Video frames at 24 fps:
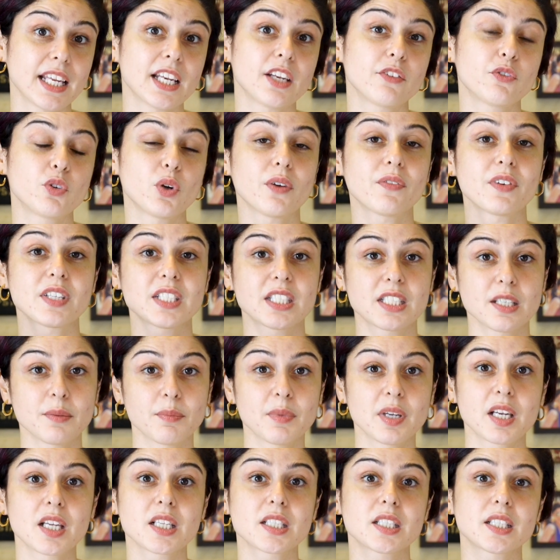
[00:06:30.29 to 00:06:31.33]
And if you have a
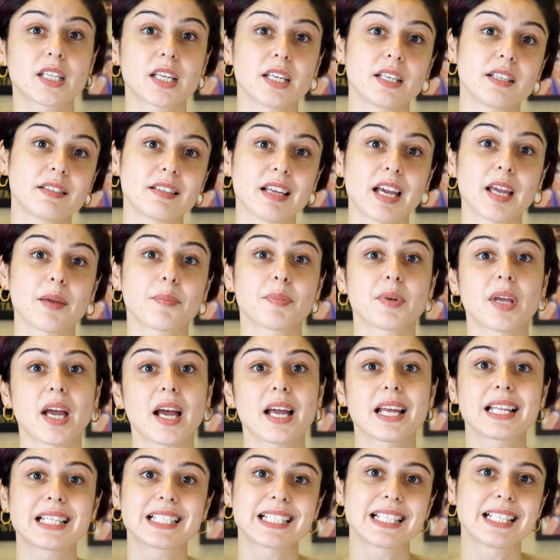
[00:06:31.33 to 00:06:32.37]
similar skin type,
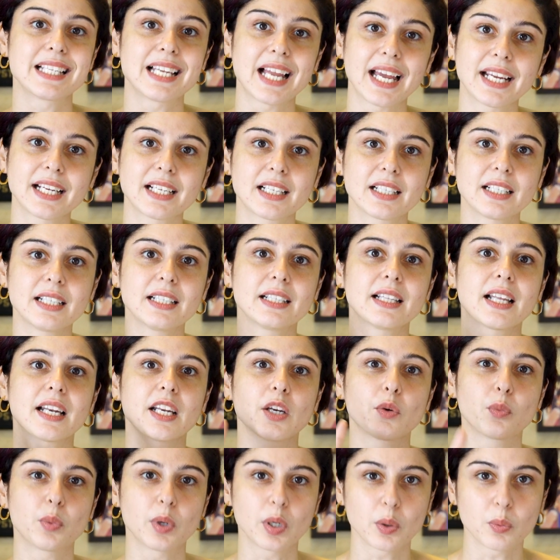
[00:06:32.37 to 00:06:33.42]
yeah, it's likely that
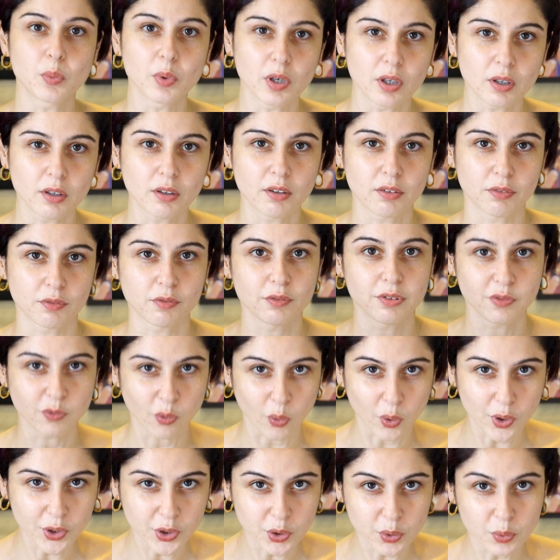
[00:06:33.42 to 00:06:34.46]
it will work
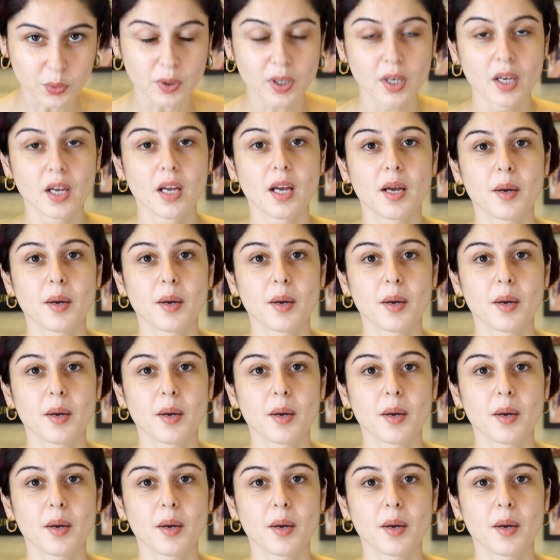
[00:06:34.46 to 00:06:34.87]
for you,